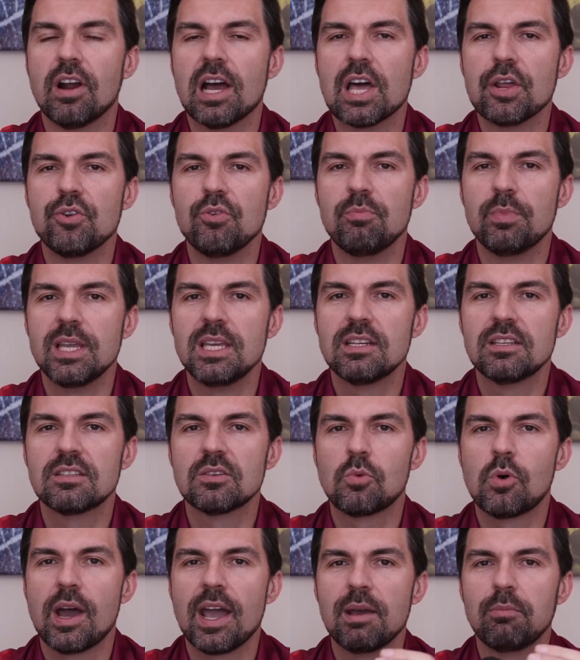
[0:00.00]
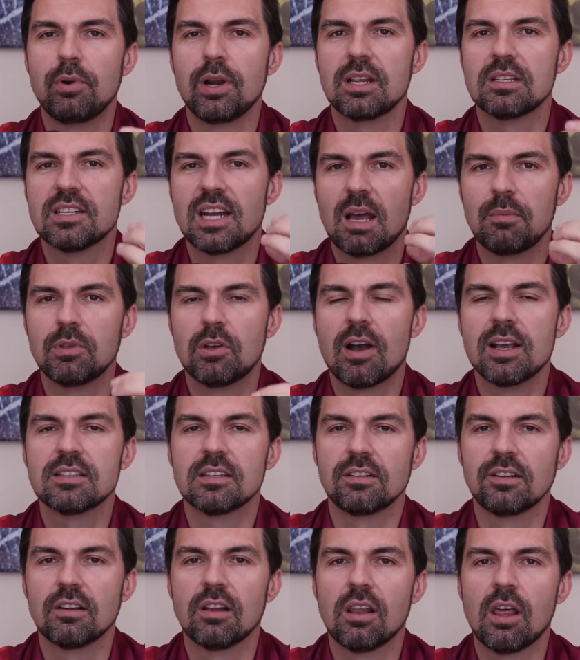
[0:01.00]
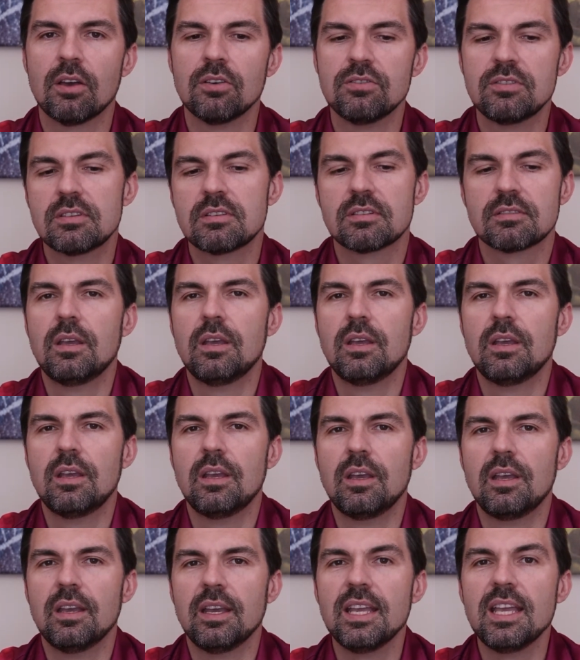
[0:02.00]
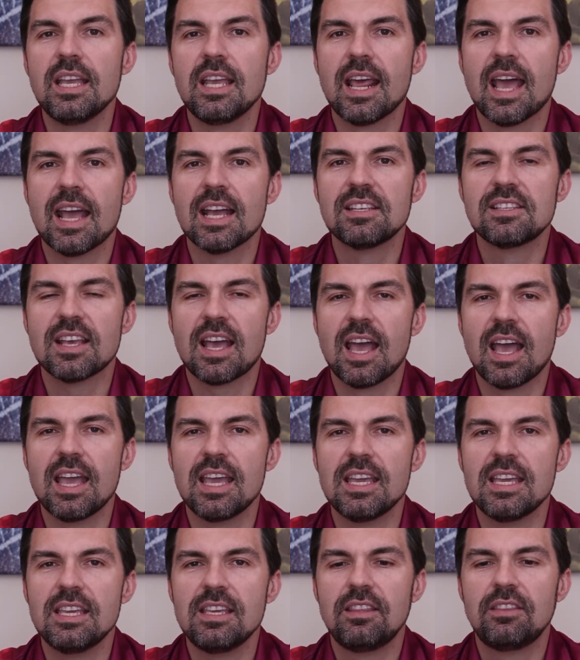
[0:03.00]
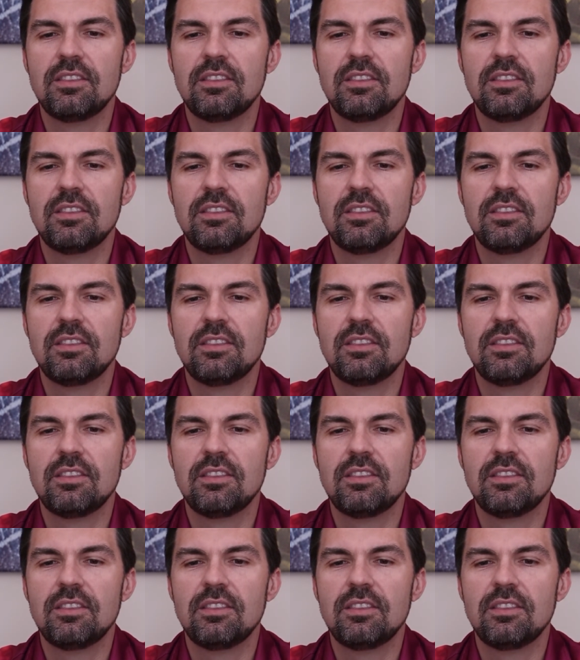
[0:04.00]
100 meters away. It brings it up nice and close. It has a